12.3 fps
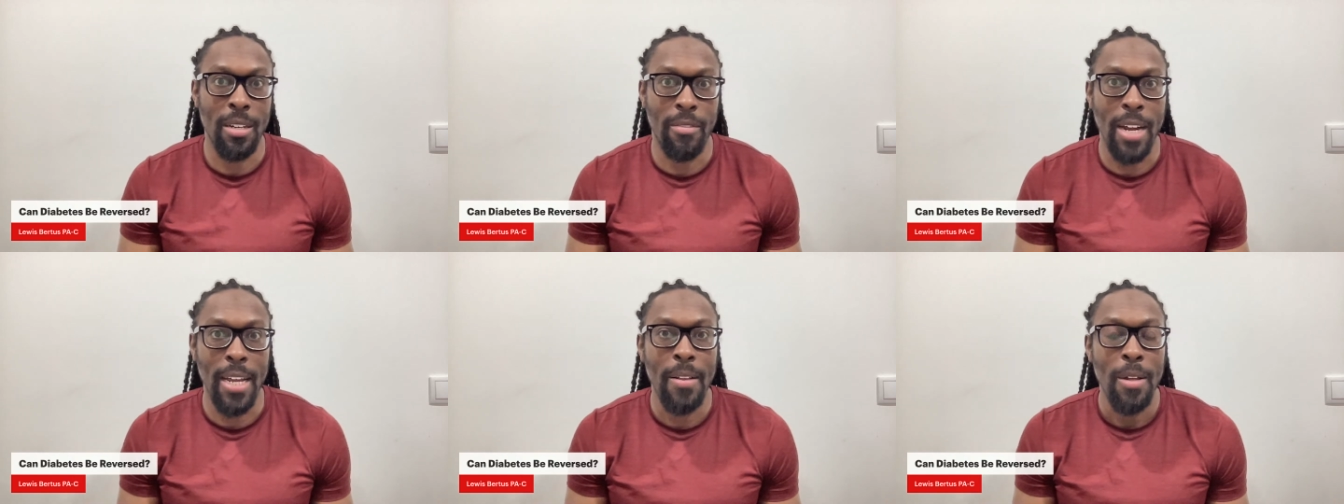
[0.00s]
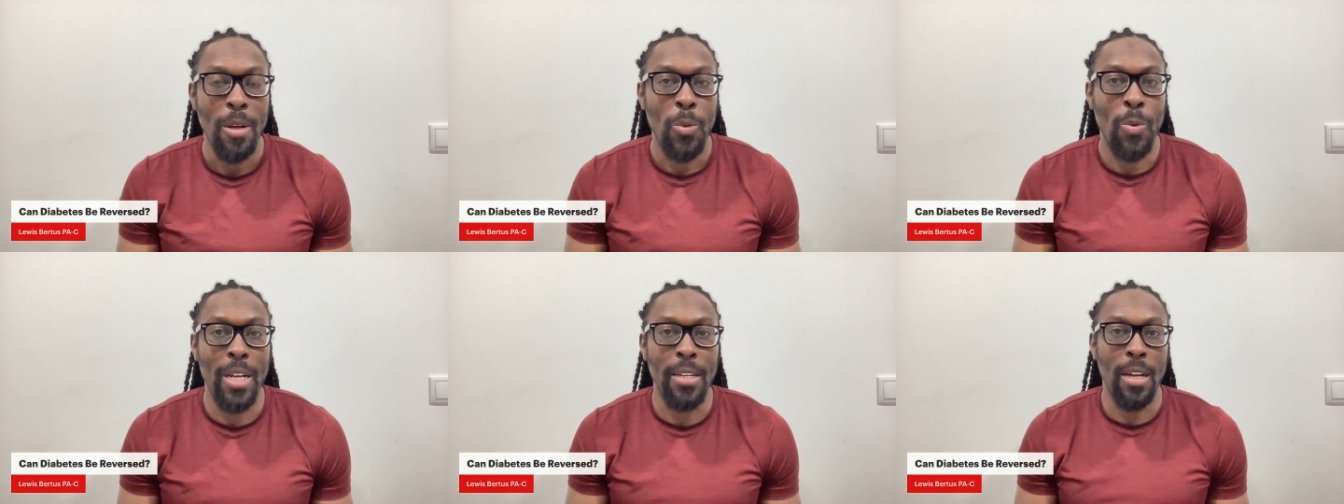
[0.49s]
All right,
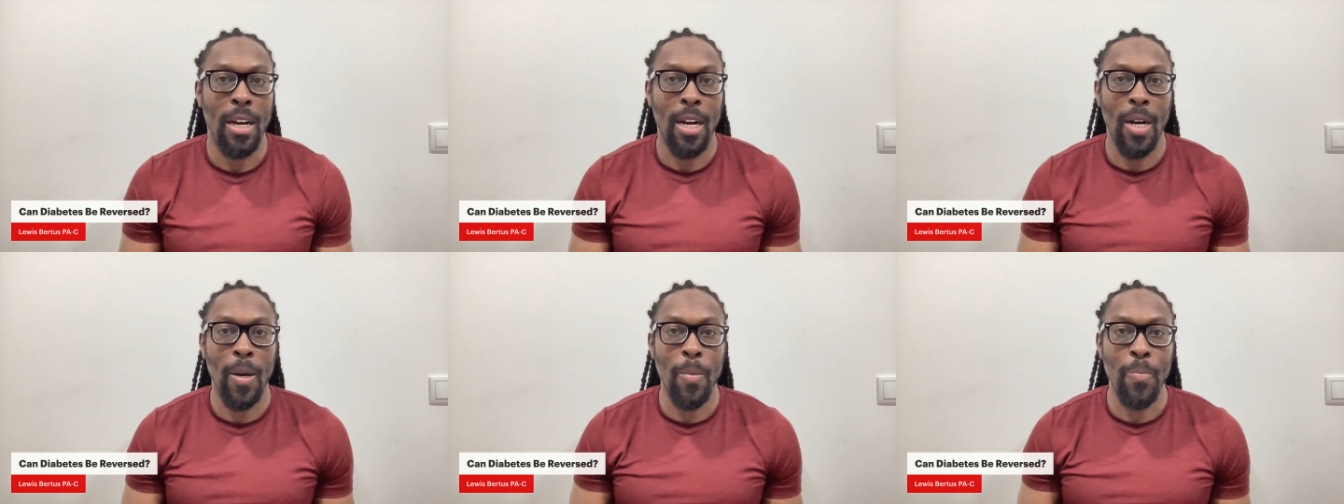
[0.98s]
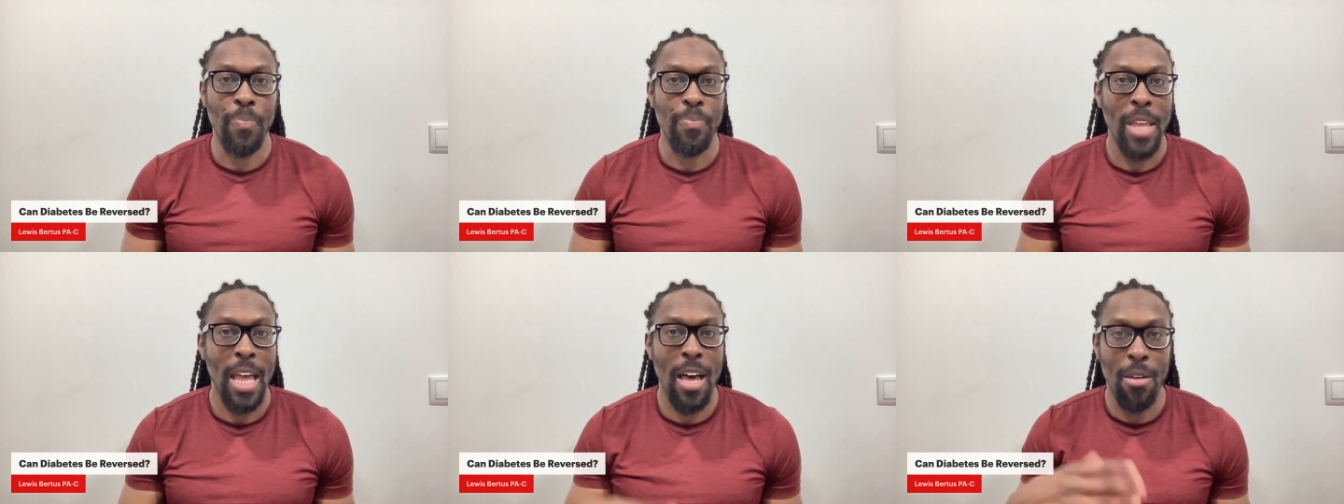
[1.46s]
what
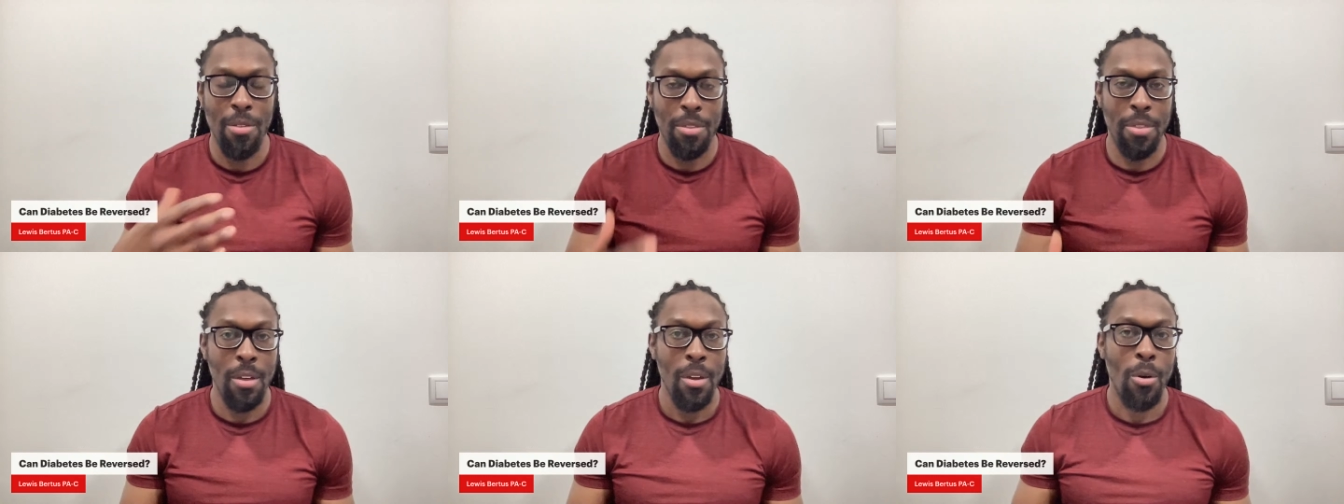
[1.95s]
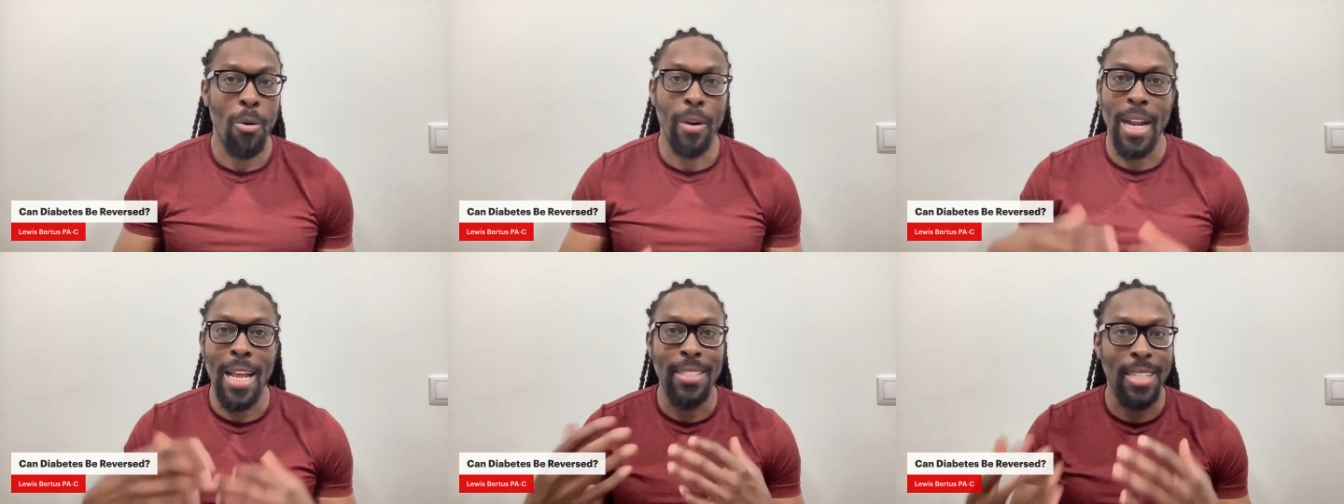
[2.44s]
health
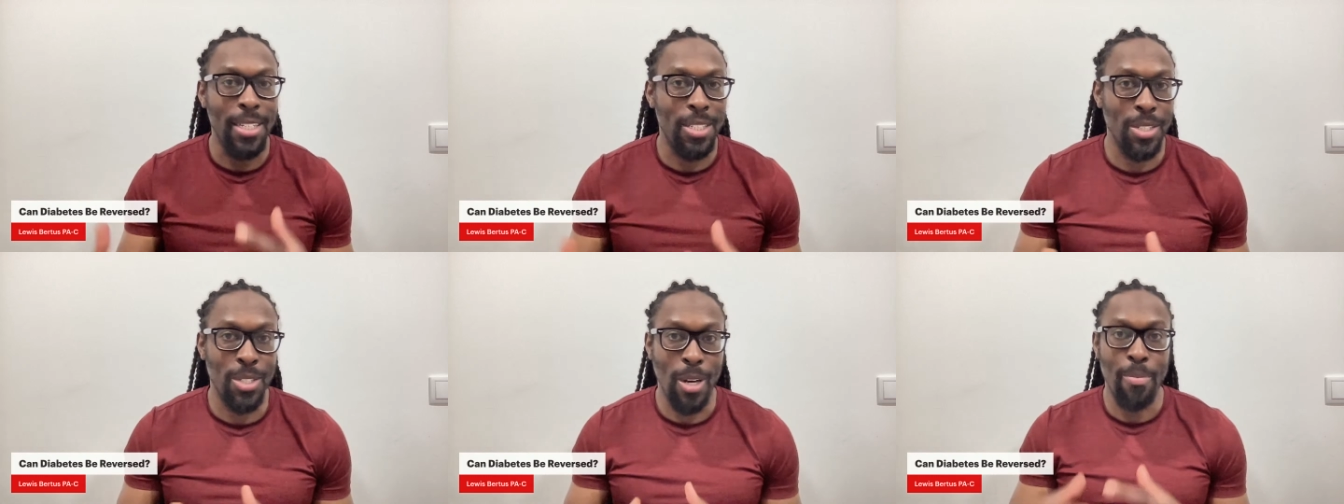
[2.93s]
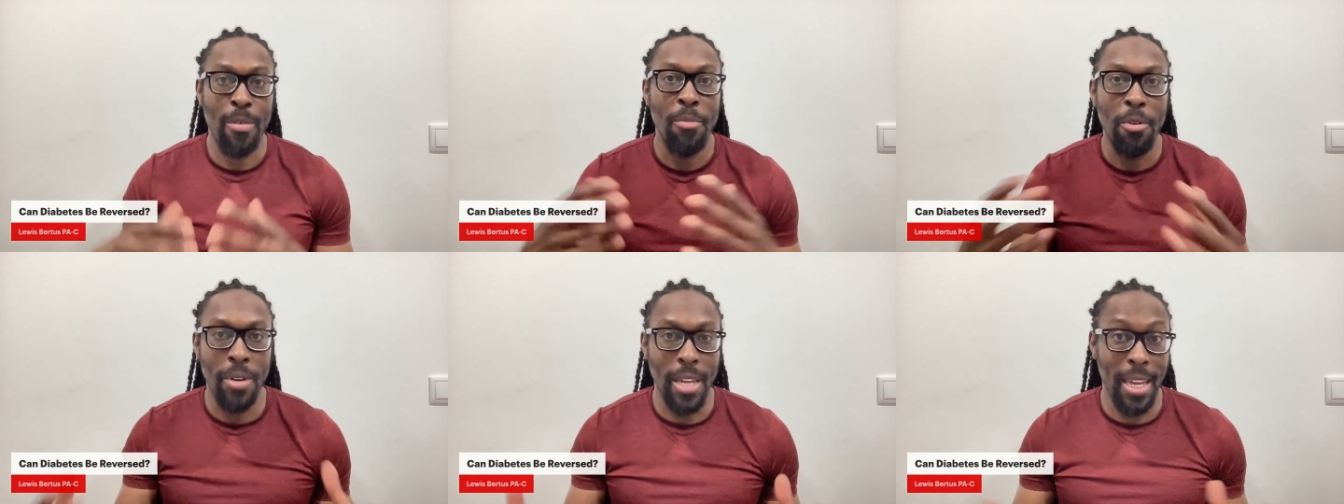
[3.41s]
organizations are
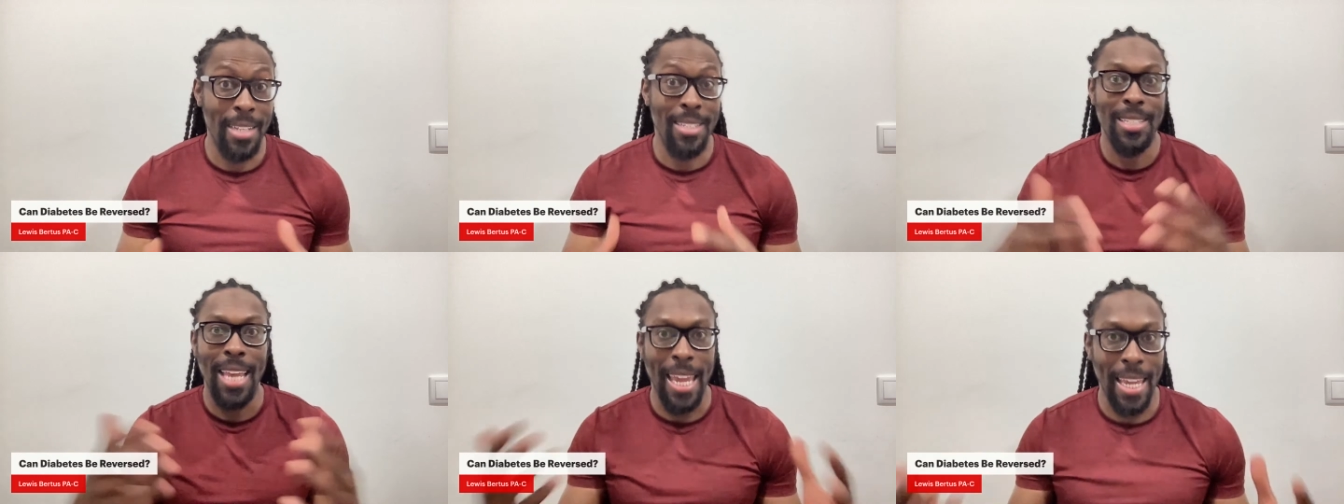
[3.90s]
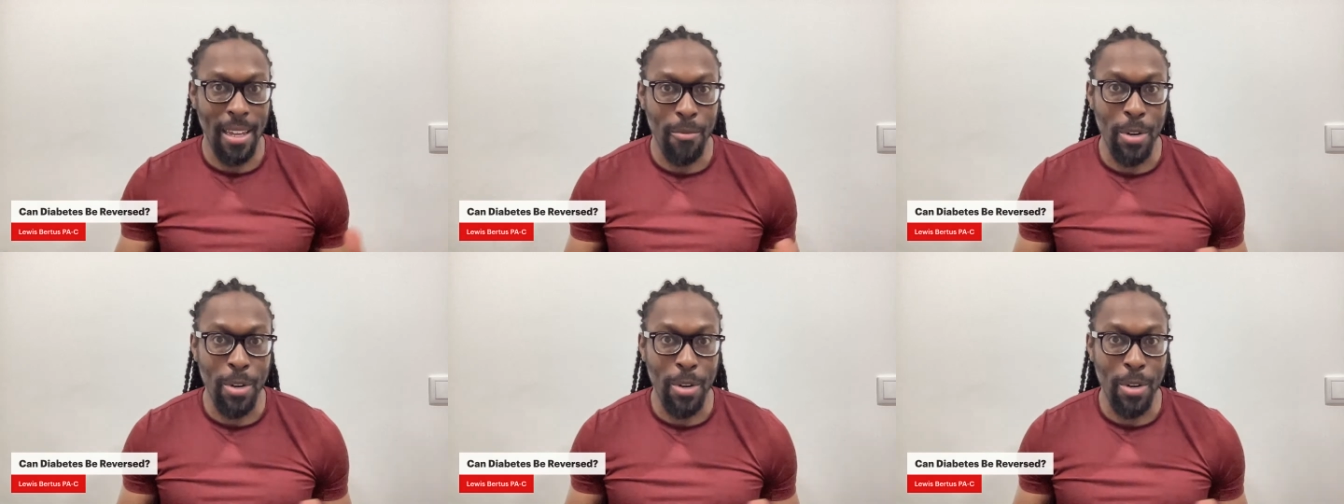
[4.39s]
promoting and saying,